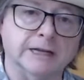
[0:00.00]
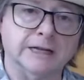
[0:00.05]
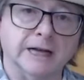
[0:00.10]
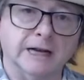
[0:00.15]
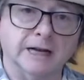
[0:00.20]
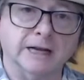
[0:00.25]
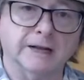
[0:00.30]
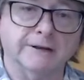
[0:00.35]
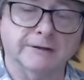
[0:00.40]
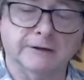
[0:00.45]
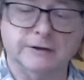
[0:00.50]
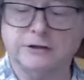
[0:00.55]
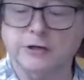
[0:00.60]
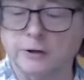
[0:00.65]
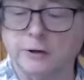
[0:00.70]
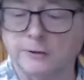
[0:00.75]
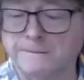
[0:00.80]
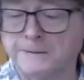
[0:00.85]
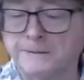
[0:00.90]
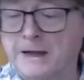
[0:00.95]
at 11.
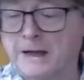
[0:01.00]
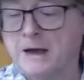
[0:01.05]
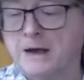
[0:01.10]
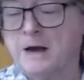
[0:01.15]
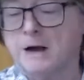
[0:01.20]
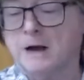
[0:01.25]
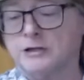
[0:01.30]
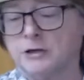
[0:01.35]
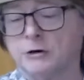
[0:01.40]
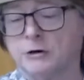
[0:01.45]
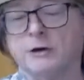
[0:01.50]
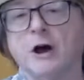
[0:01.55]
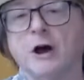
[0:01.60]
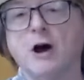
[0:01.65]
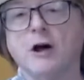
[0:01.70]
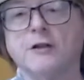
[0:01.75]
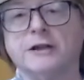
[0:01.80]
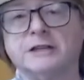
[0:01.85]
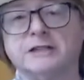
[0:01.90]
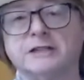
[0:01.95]
So
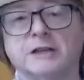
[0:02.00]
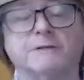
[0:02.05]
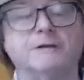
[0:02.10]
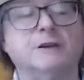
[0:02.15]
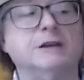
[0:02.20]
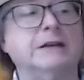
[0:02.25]
all that stuff